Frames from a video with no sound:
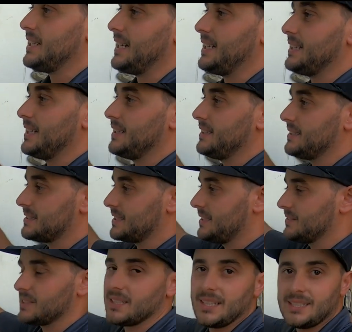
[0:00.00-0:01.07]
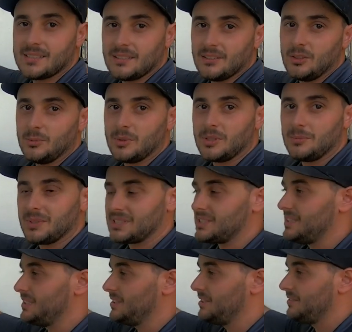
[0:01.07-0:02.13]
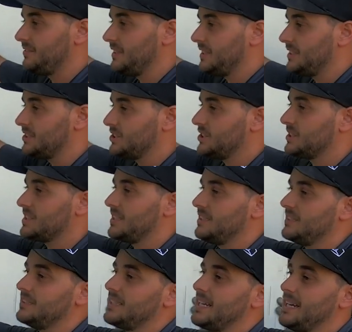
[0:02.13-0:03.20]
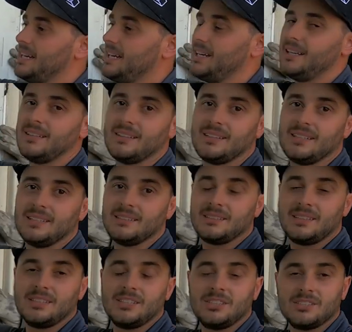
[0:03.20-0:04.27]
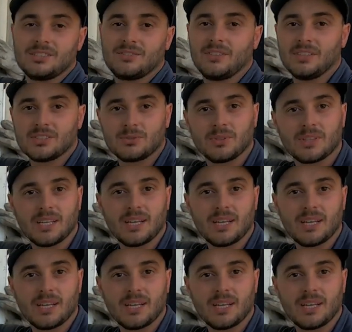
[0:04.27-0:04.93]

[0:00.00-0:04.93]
And then this gives a nice aluminum exterior finish still, and the interior is finished with